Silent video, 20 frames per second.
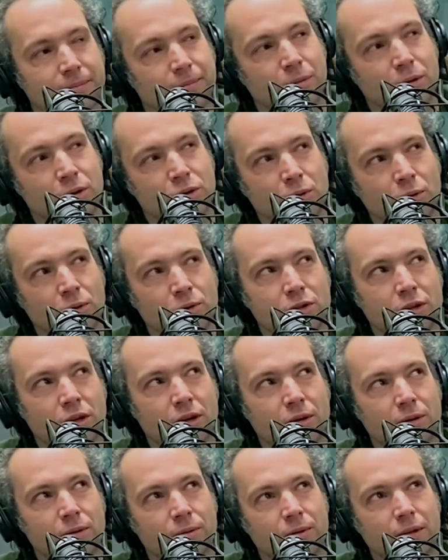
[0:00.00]
was
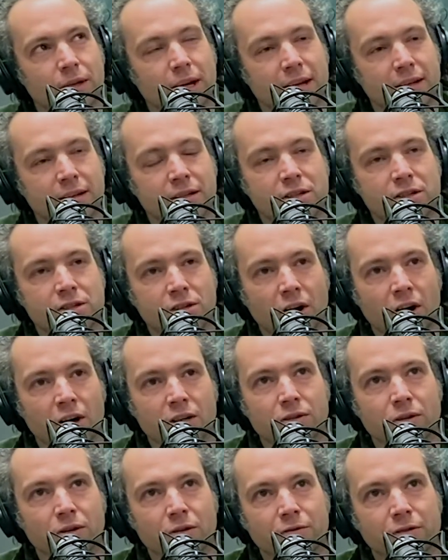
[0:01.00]
also at the
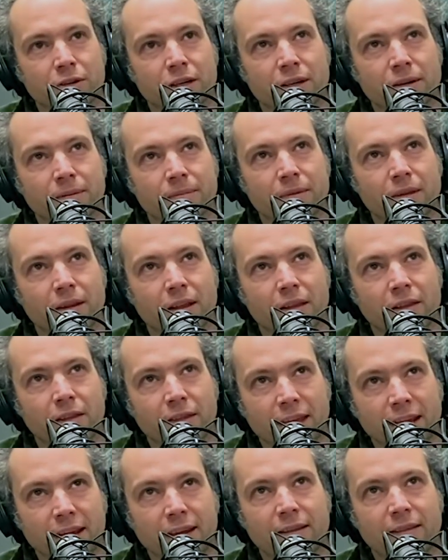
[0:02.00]
start of a
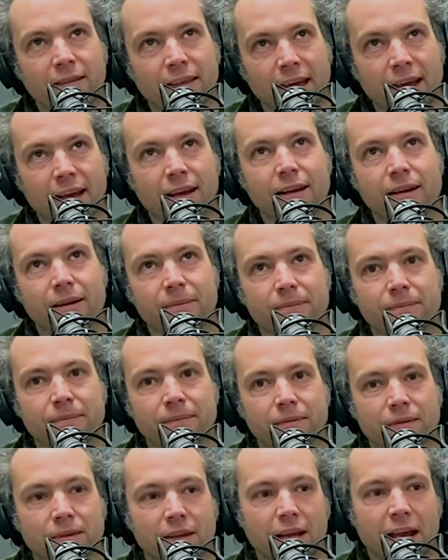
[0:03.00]
think tank,
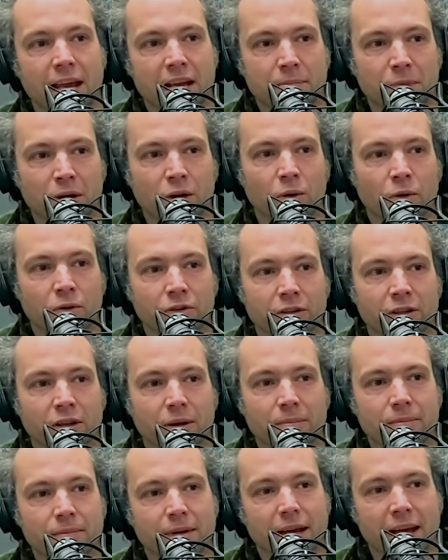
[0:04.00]
Edible
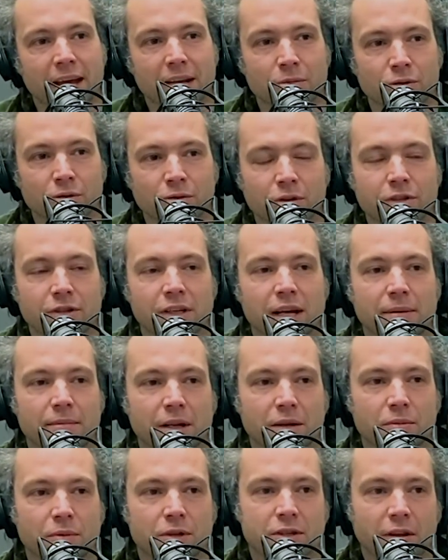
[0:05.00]
Rotterdam.
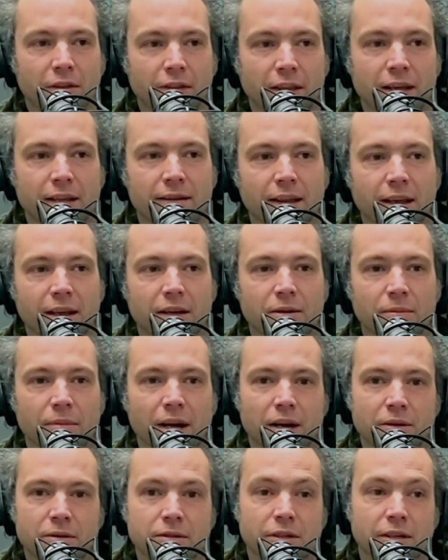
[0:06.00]
That was a think tank
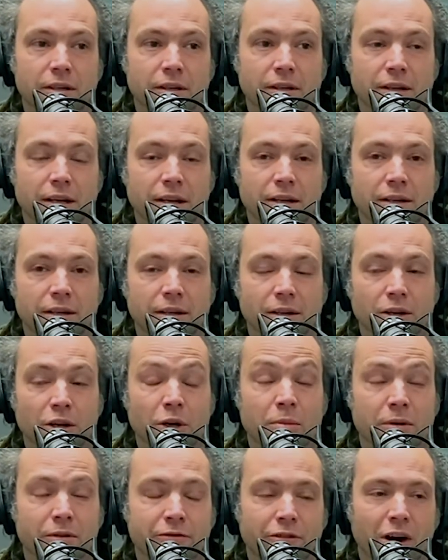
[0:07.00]
about
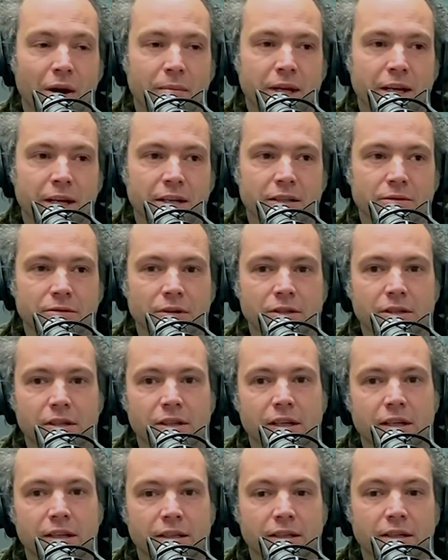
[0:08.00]
urban farming here
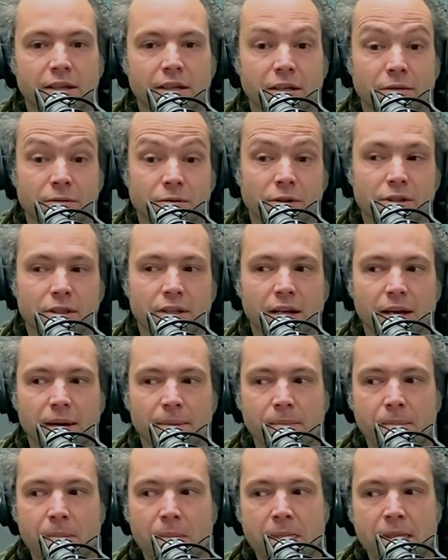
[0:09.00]
in
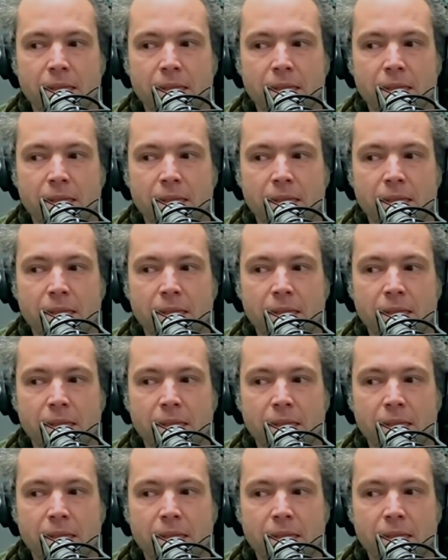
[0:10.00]
Rotterdam.